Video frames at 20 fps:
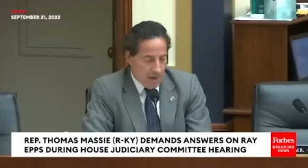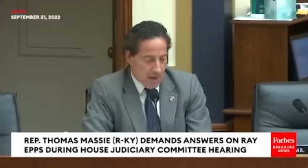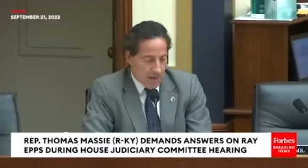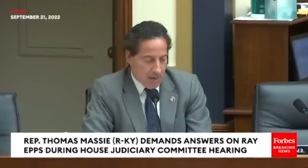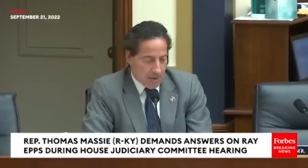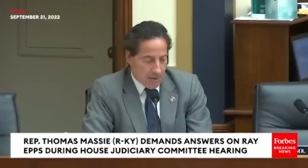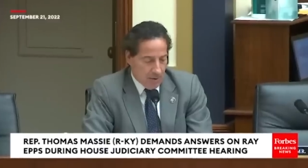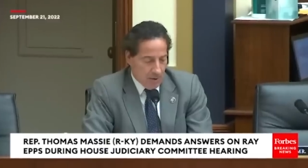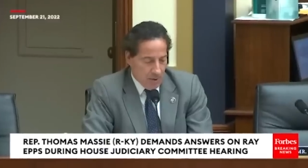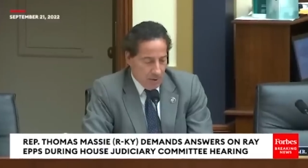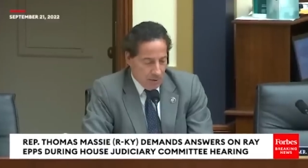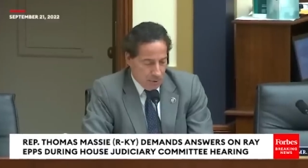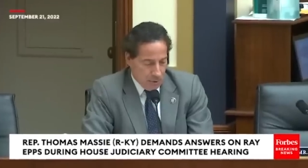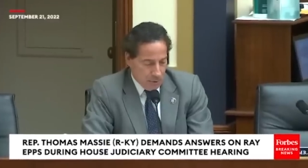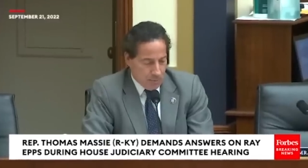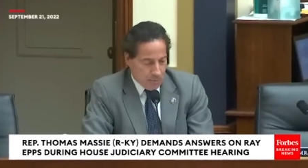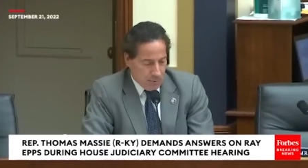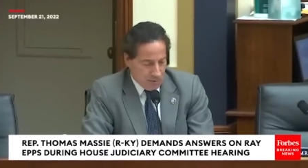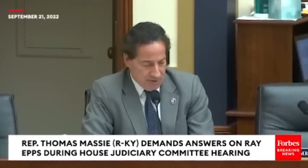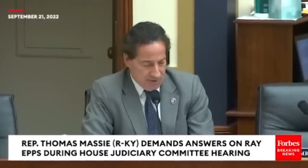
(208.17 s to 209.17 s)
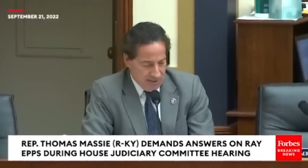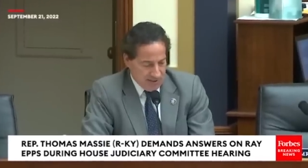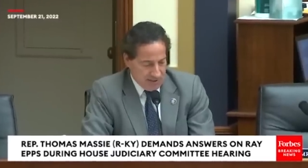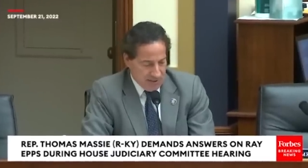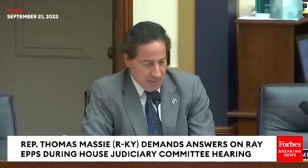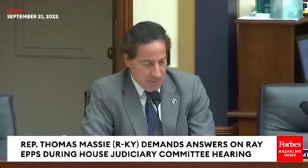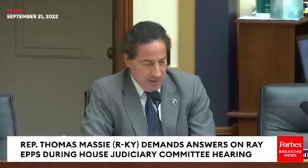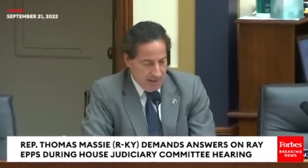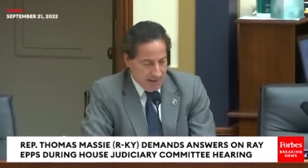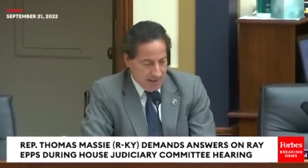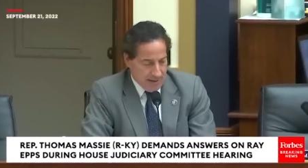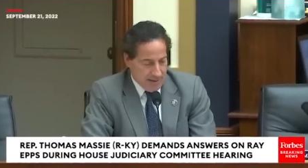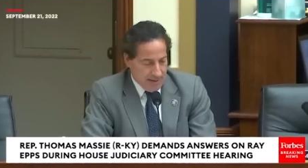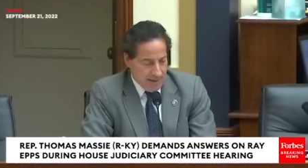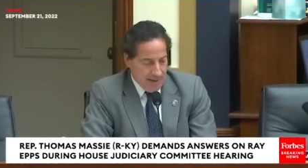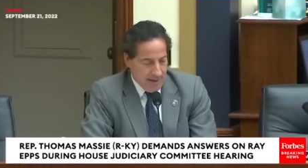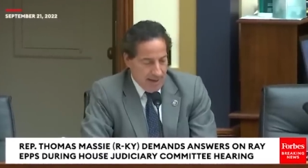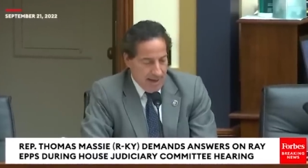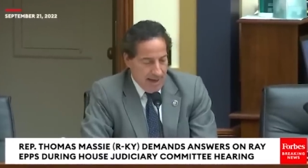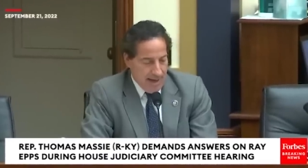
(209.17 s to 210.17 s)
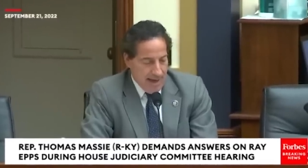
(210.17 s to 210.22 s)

Uh, who participated,